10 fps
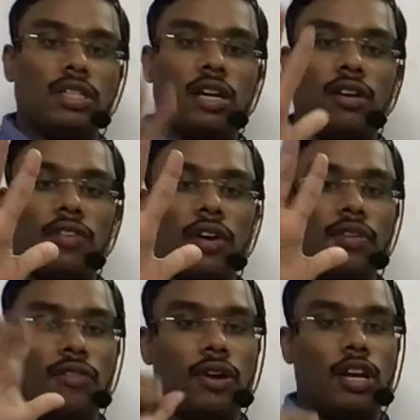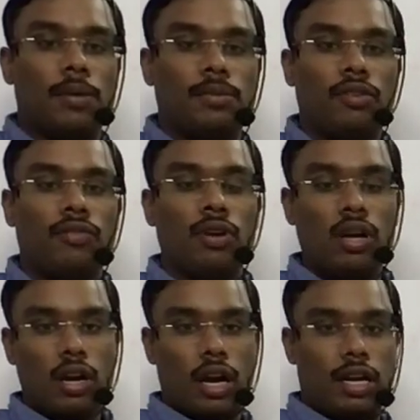there are five different types of
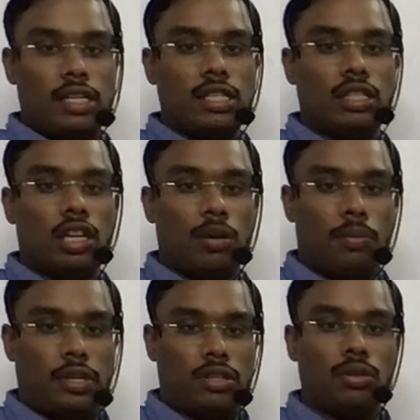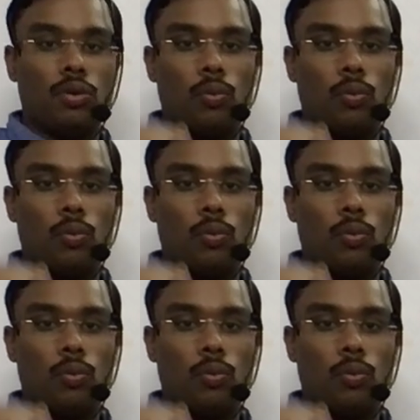conditional statements.